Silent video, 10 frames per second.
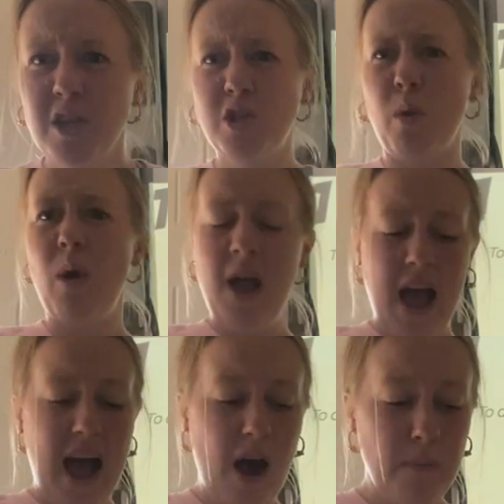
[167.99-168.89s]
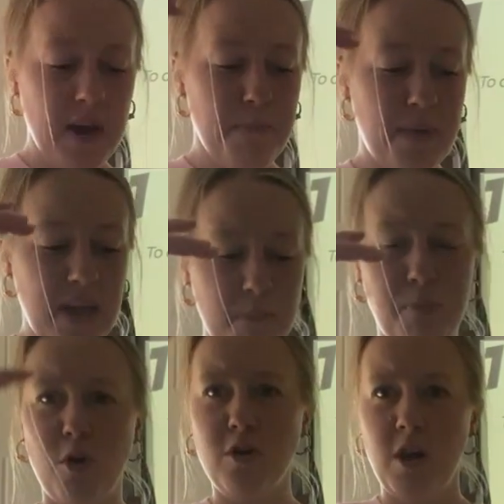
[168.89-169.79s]
So how many
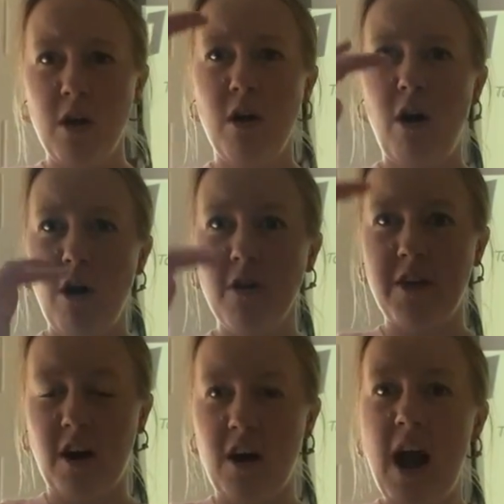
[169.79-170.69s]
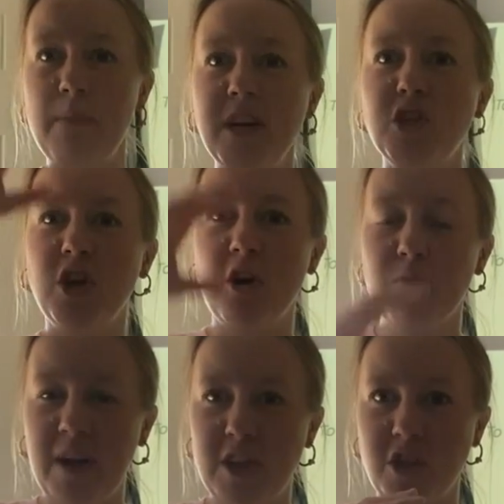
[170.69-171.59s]
people are there? How many
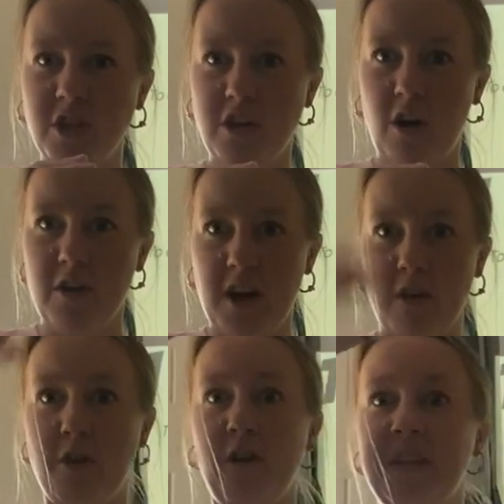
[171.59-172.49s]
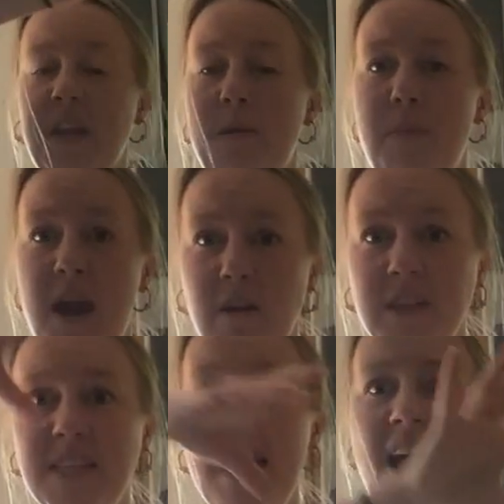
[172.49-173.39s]
generations are there? There is a
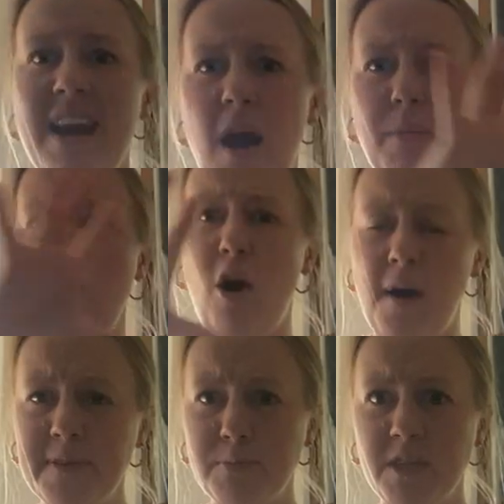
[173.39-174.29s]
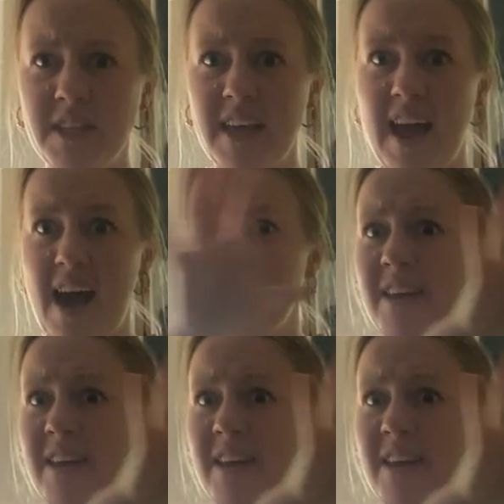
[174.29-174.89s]
parents and how many offspring did they have?